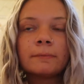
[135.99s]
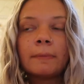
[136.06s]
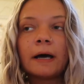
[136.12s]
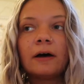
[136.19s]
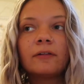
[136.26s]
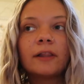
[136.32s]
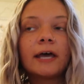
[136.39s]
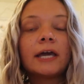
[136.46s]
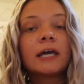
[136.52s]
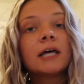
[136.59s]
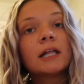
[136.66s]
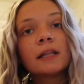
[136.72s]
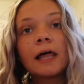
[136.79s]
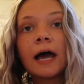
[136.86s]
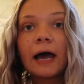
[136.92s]
about like
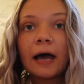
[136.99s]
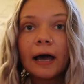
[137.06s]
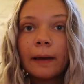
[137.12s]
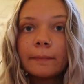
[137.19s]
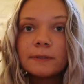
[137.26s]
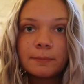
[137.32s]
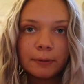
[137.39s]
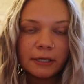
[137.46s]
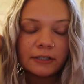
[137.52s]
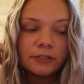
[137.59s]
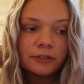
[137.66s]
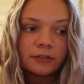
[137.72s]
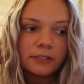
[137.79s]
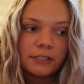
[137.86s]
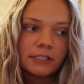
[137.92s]
collabs, brand
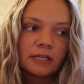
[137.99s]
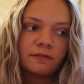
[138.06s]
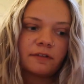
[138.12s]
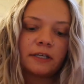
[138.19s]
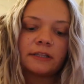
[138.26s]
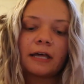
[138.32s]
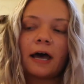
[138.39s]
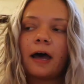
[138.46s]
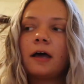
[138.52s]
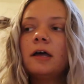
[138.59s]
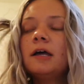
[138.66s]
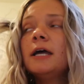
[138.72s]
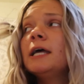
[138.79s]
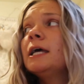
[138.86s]
deals, and stuff like that.